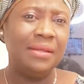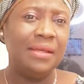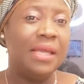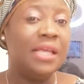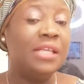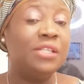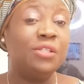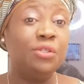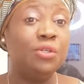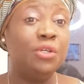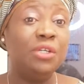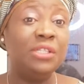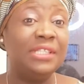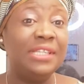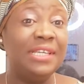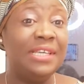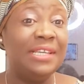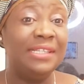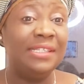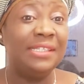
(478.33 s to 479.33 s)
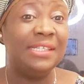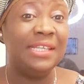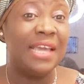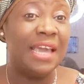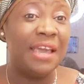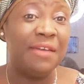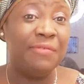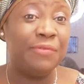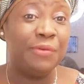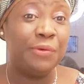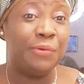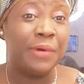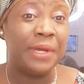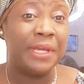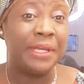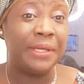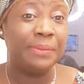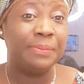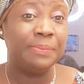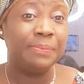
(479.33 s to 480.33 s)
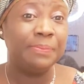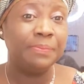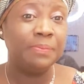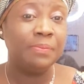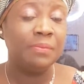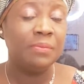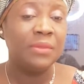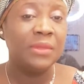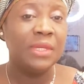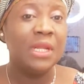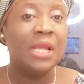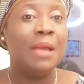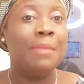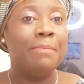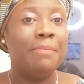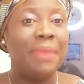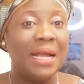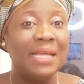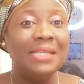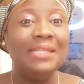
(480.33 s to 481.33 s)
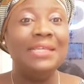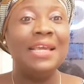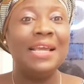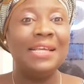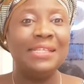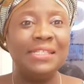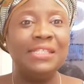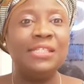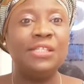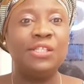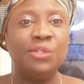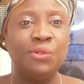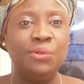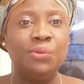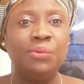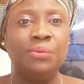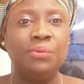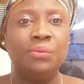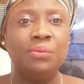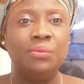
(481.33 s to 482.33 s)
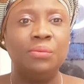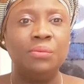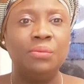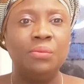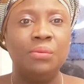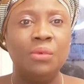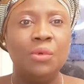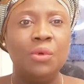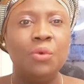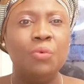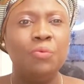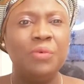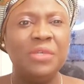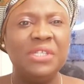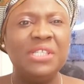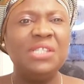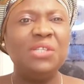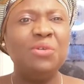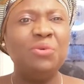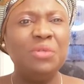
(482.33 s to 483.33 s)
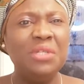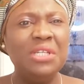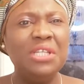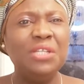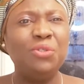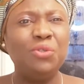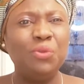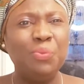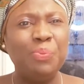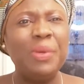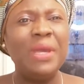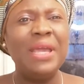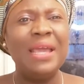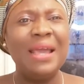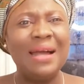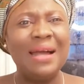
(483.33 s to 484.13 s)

It's not easy everywhere. But yes, so we still need to pay